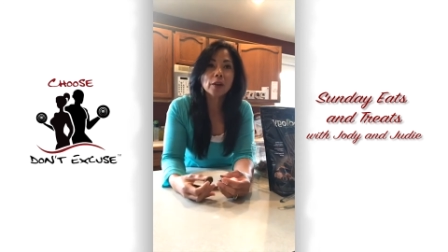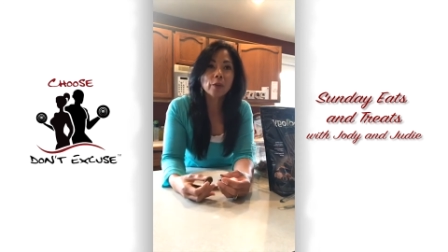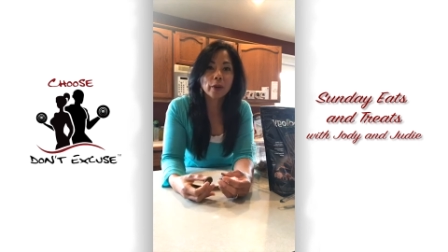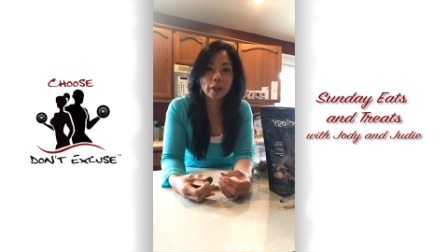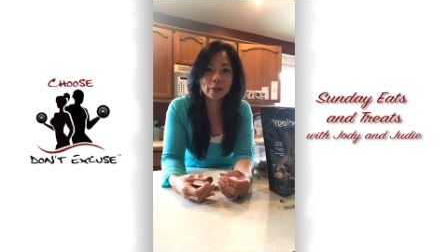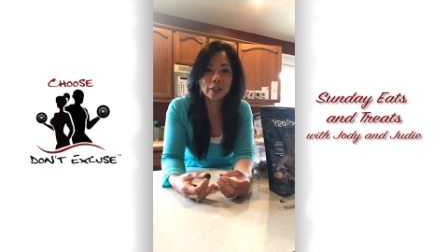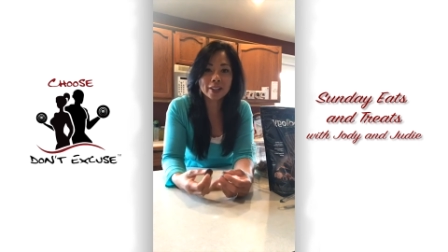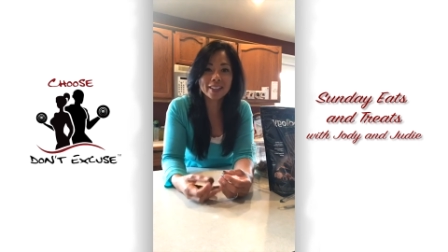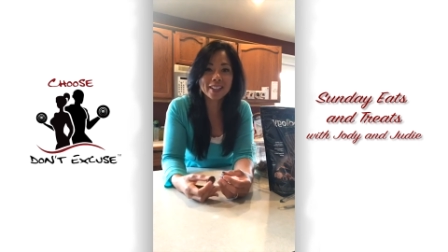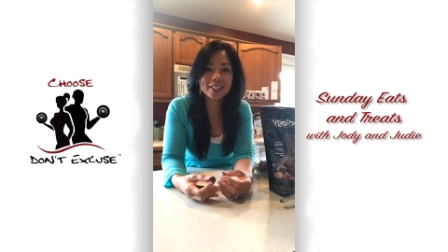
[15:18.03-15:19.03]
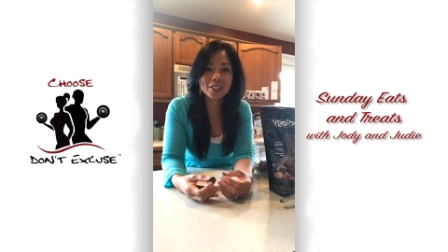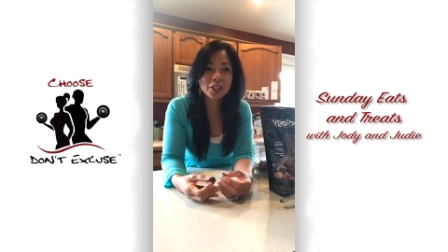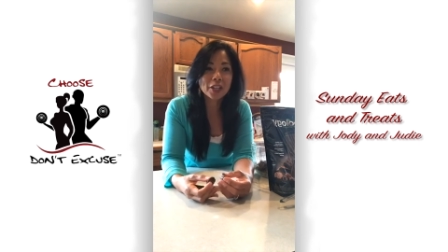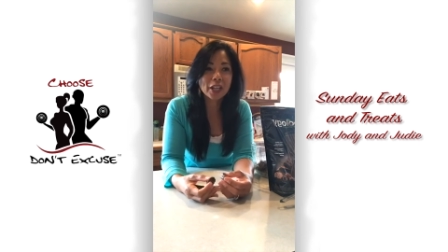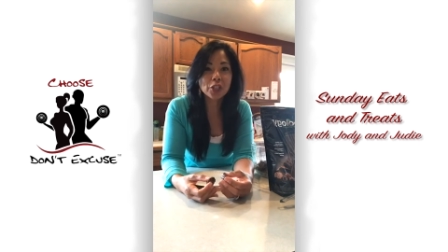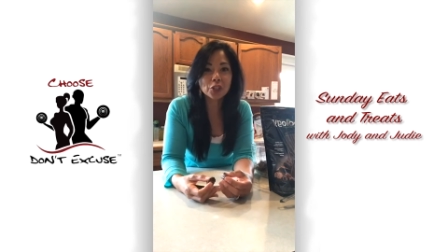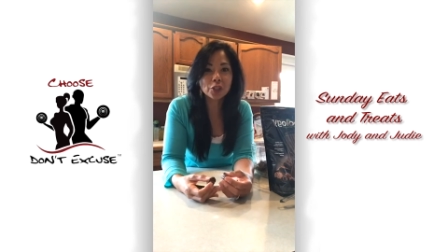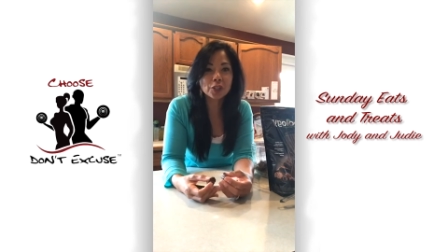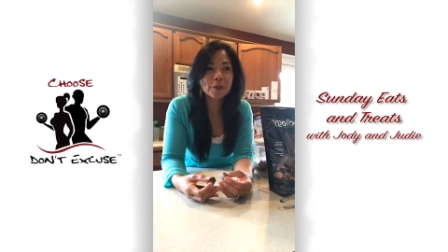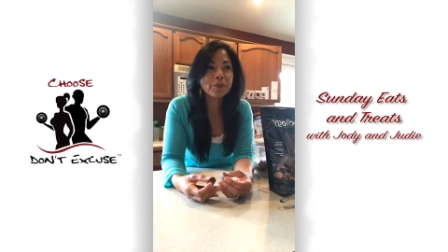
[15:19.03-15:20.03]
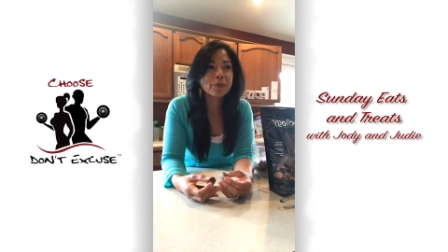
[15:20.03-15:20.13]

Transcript: whatever in church.